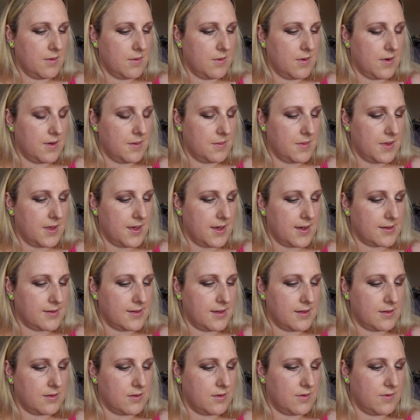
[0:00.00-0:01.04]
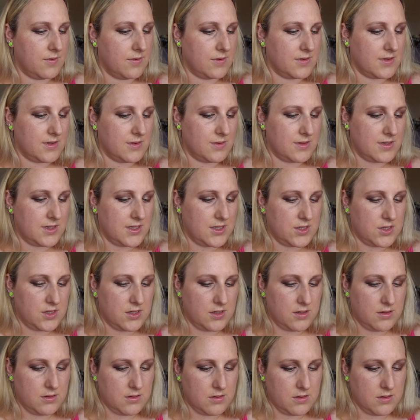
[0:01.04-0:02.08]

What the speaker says: wipe the excess off onto a tissue.